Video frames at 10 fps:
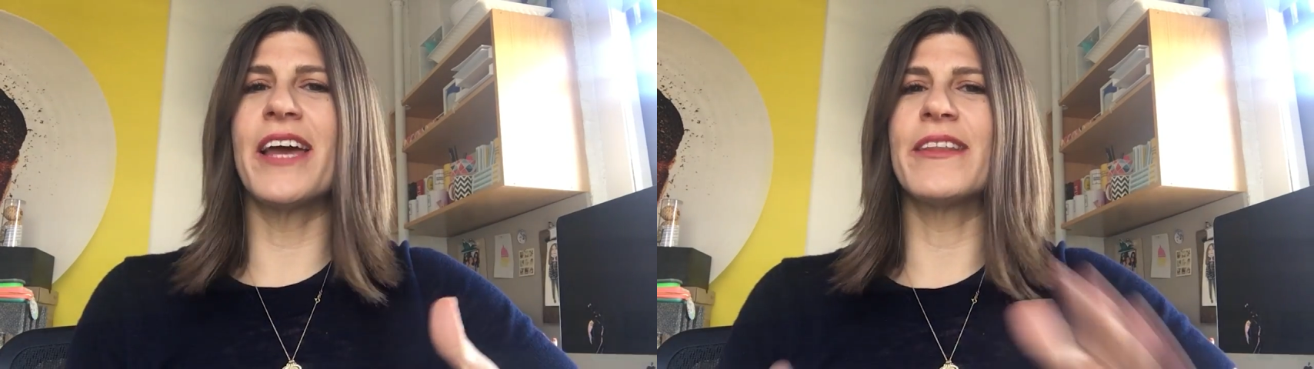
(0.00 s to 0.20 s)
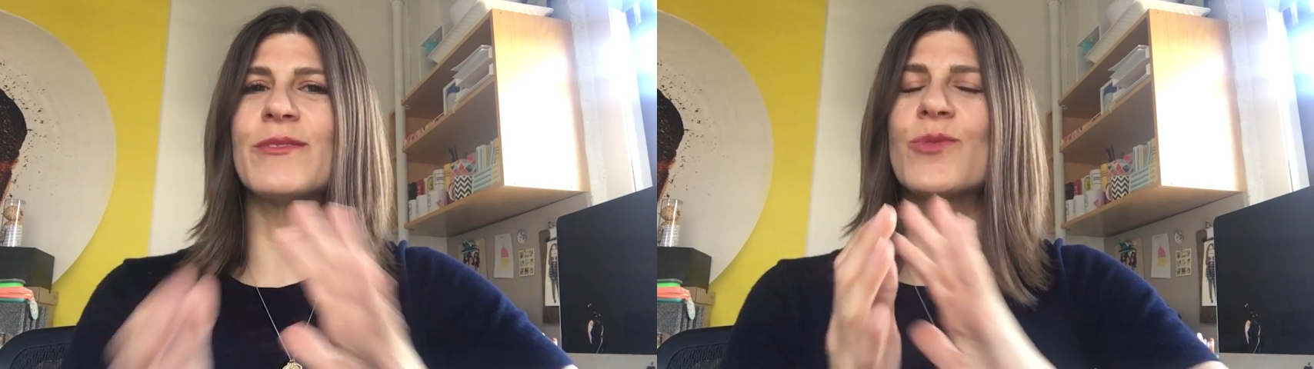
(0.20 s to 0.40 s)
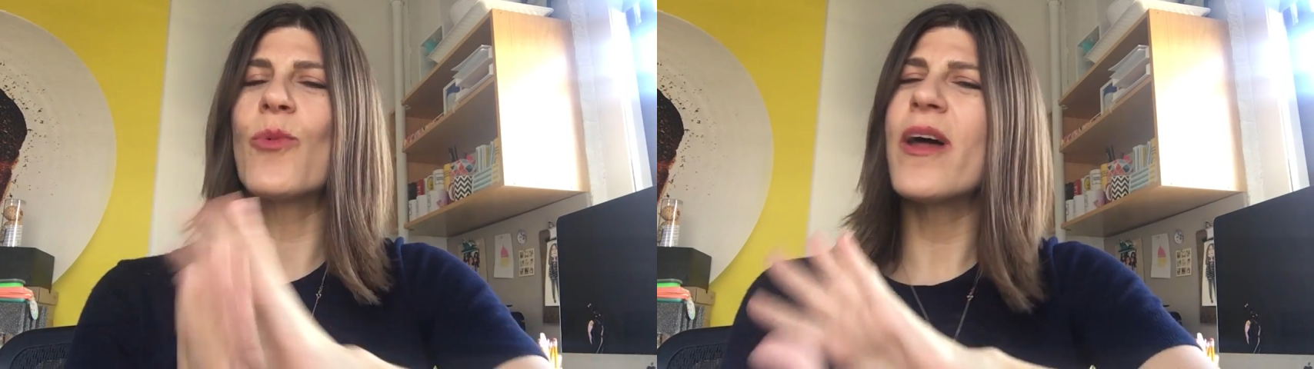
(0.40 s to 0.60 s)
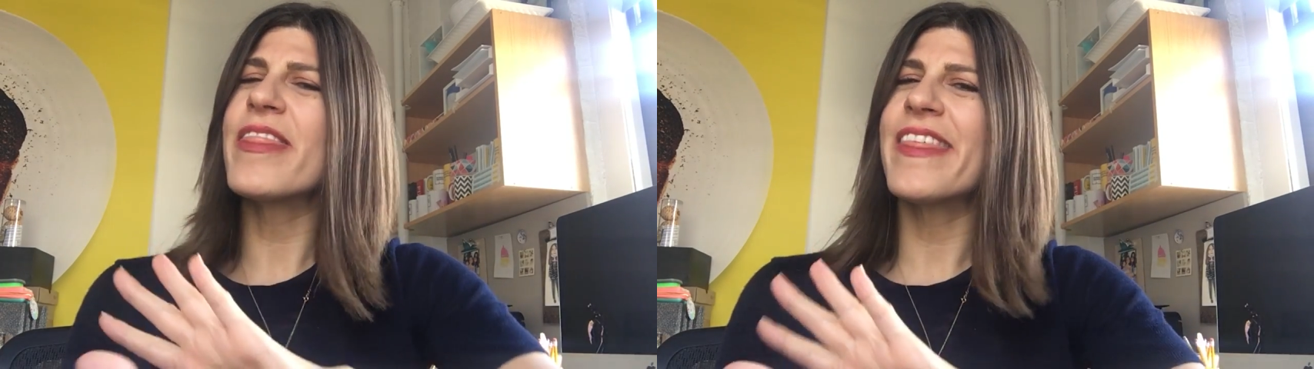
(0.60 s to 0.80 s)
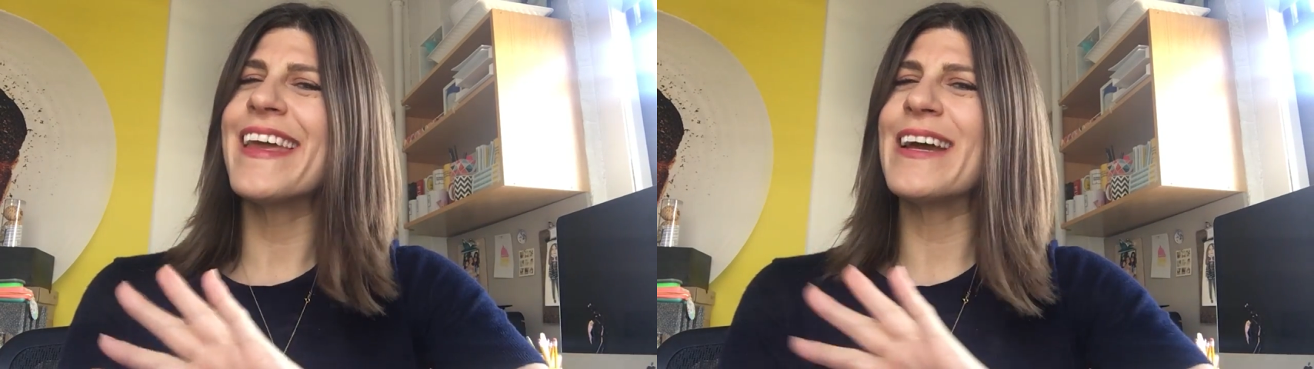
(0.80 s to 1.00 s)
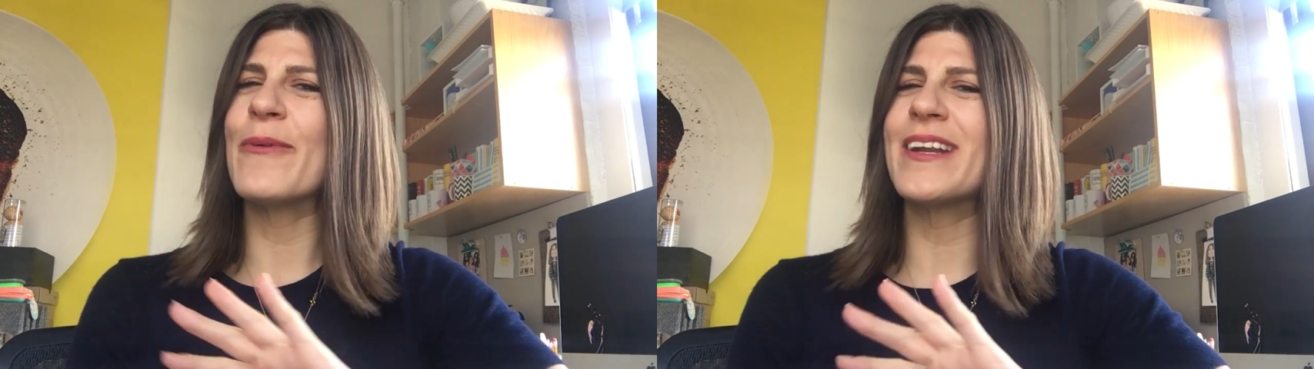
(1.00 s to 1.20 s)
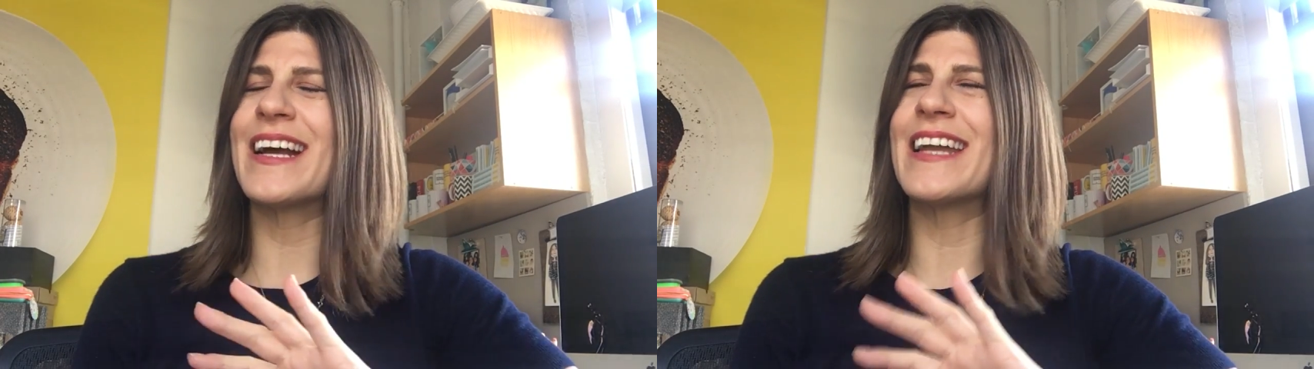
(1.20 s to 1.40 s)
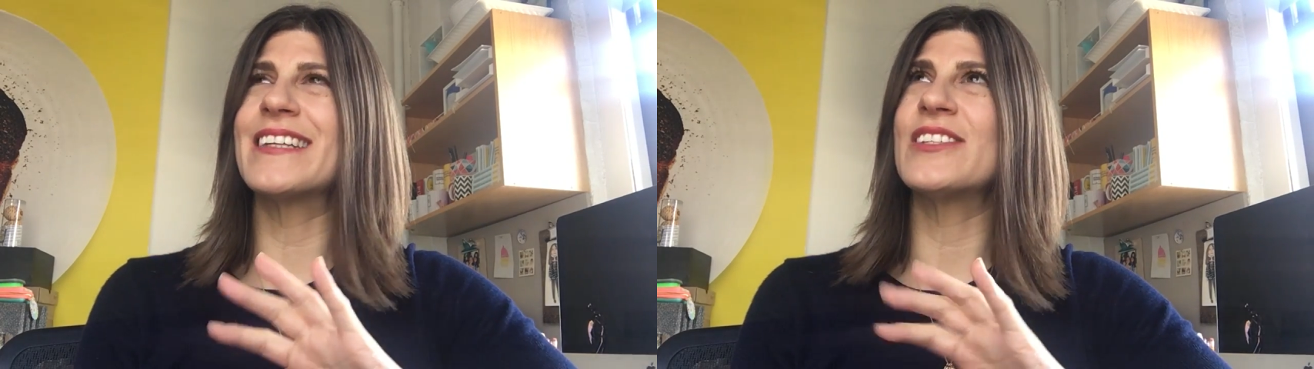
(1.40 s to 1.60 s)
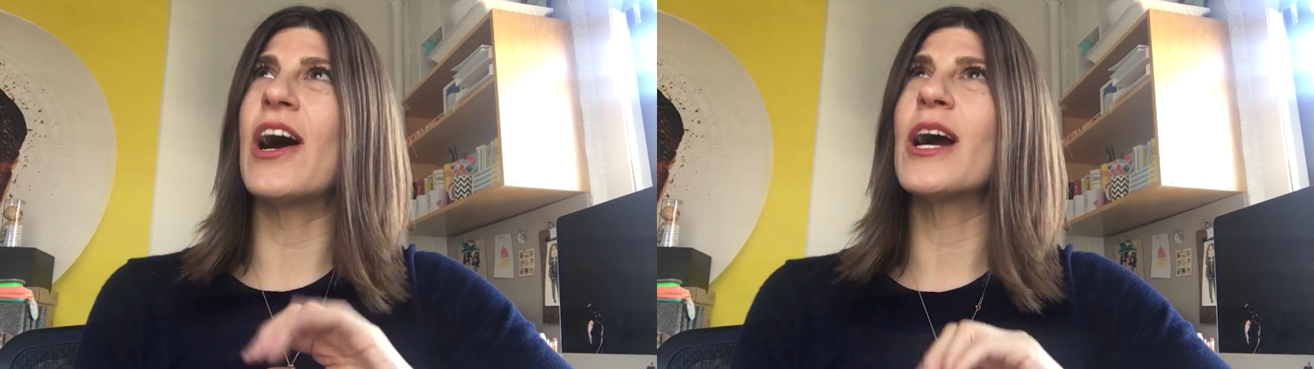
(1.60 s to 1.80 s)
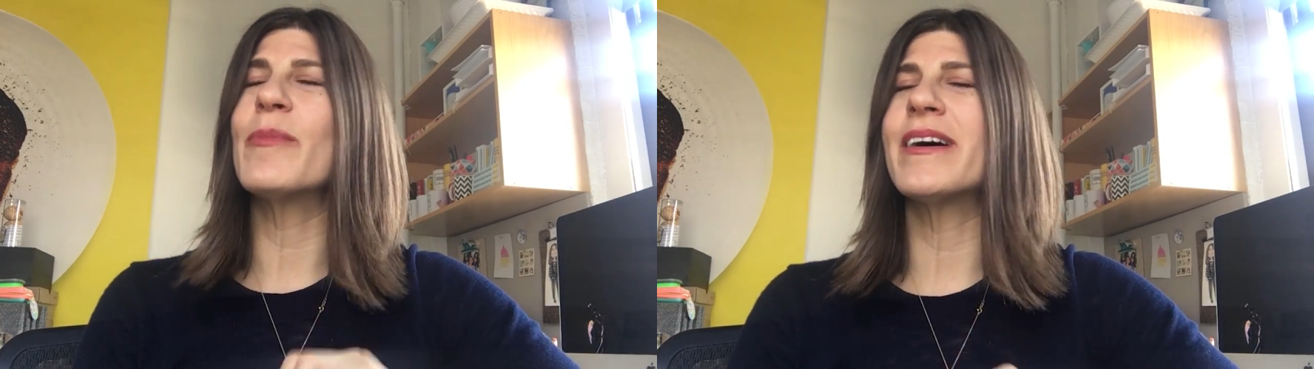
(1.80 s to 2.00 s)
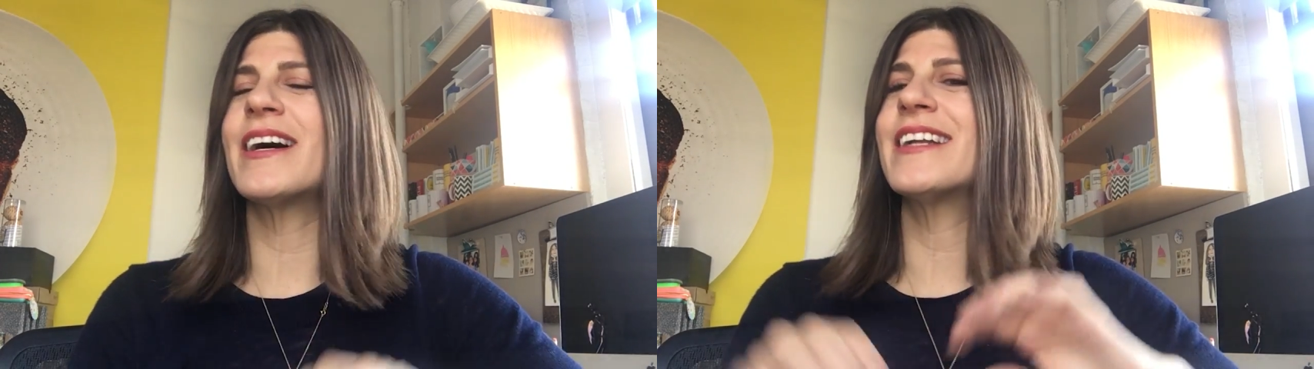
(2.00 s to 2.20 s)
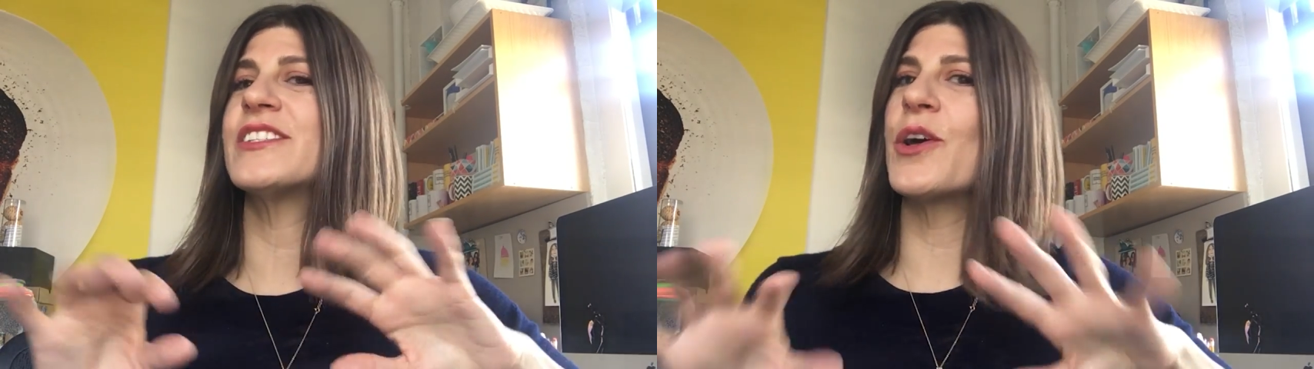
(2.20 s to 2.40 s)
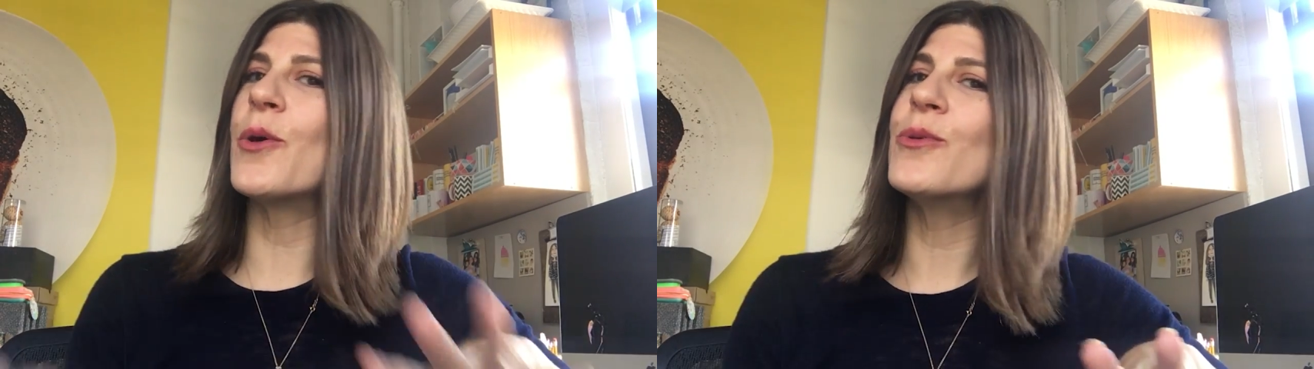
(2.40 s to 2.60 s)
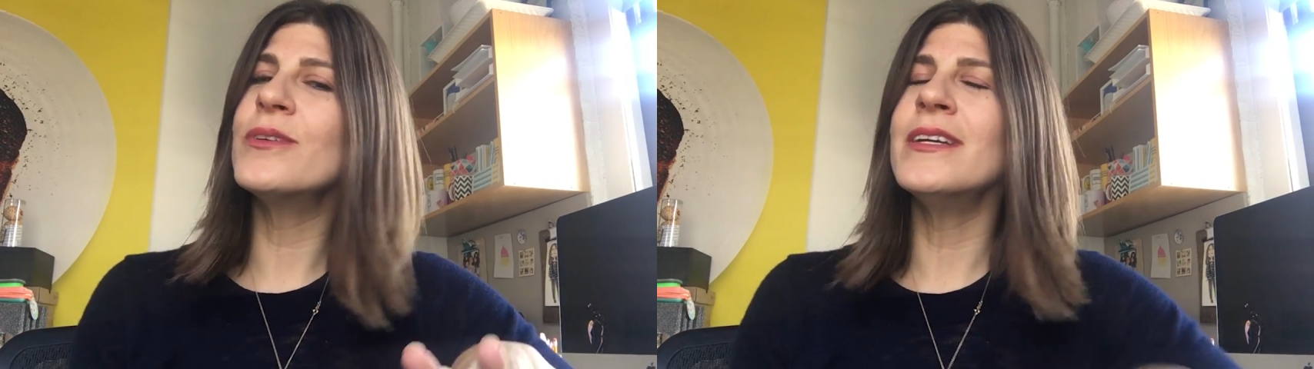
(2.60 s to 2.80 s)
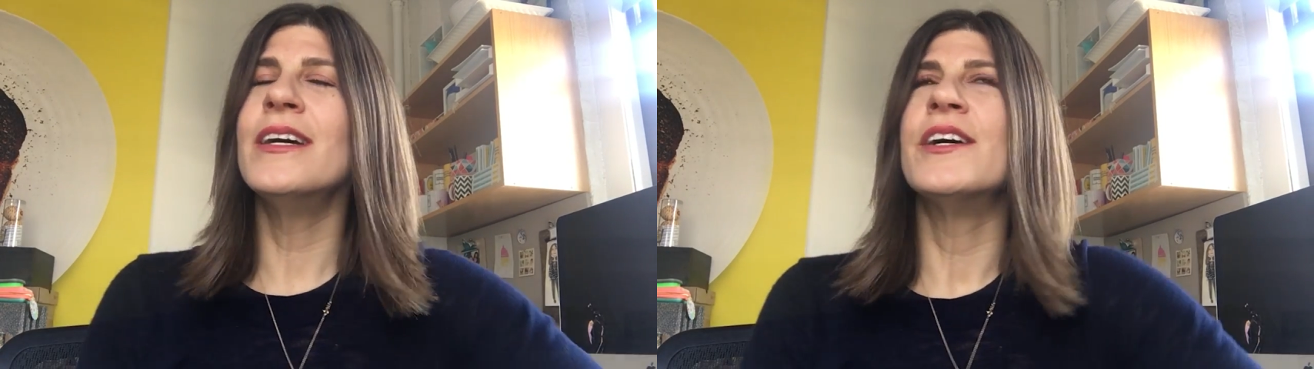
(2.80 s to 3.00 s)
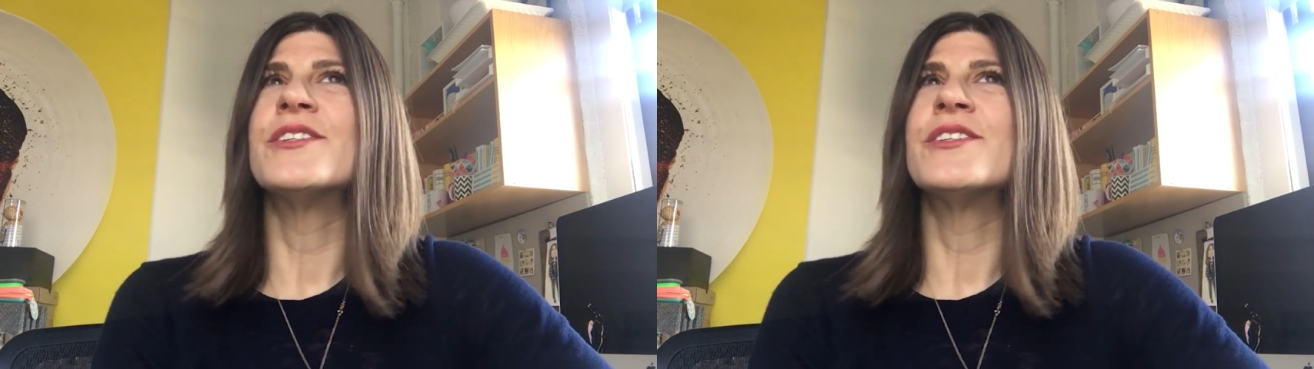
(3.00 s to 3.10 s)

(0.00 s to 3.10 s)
and there was one thing I want to kind of talk about on its own.